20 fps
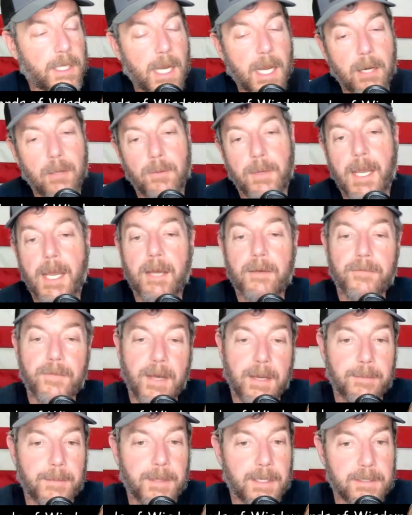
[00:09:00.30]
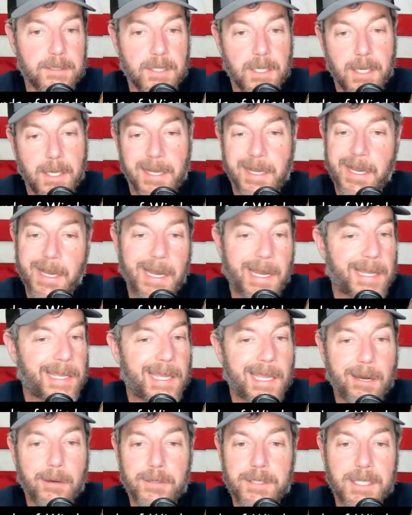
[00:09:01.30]
I don't have 5 minutes. I
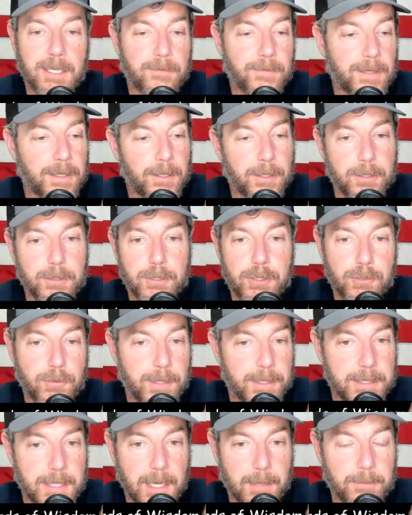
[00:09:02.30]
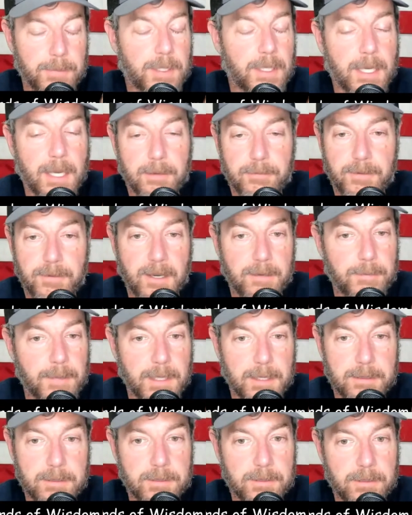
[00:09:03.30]
guarantee if I look at your screen time, you got 5
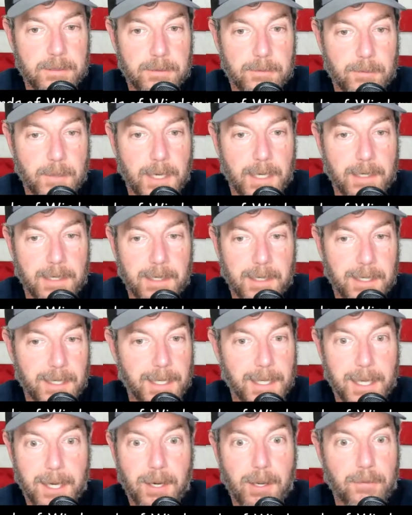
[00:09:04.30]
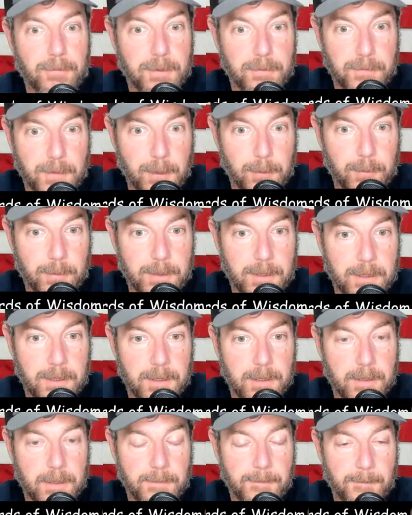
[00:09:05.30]
minutes, right? Get off the phone,
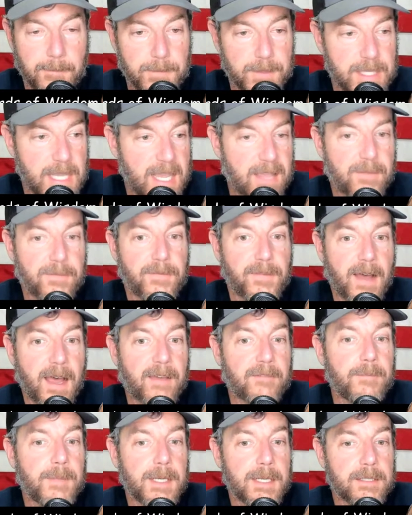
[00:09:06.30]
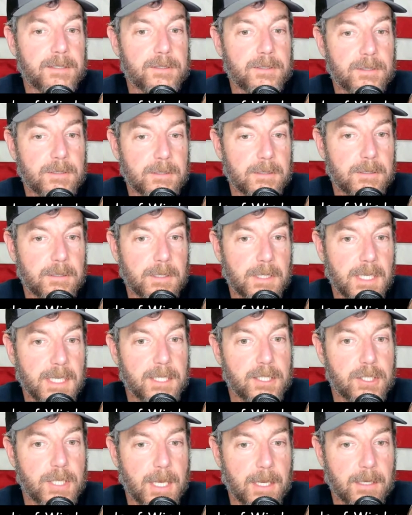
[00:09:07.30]
take 5 minutes
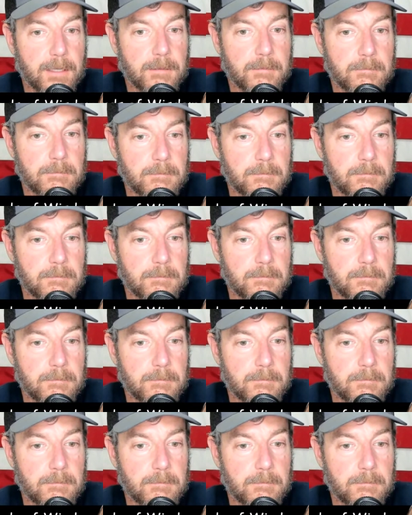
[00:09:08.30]
each day.